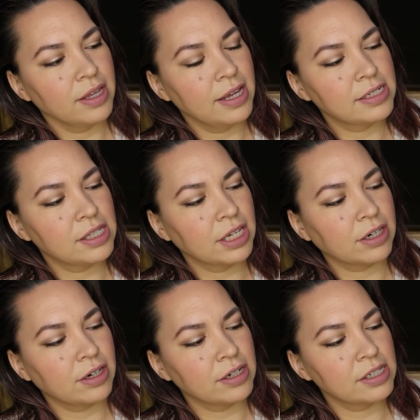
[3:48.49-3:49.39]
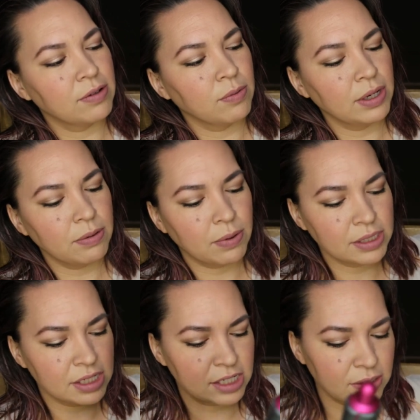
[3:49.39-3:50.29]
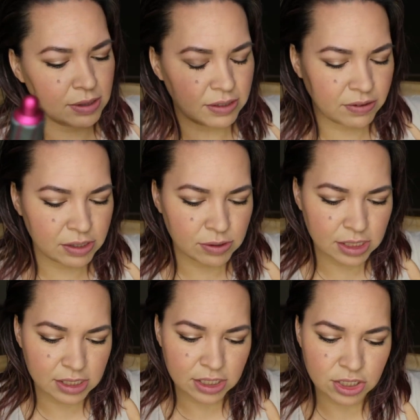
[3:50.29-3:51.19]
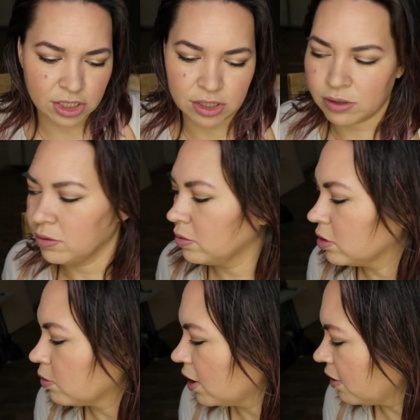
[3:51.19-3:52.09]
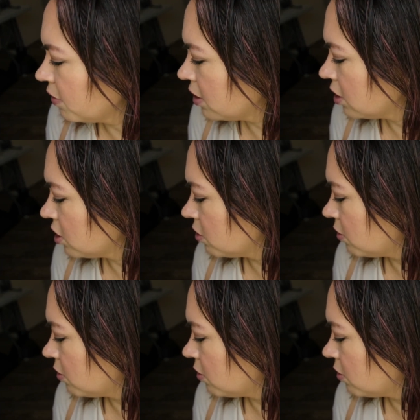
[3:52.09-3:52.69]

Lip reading: It's thicker. So what it wants to do is if this was a tissue, do I have a tissue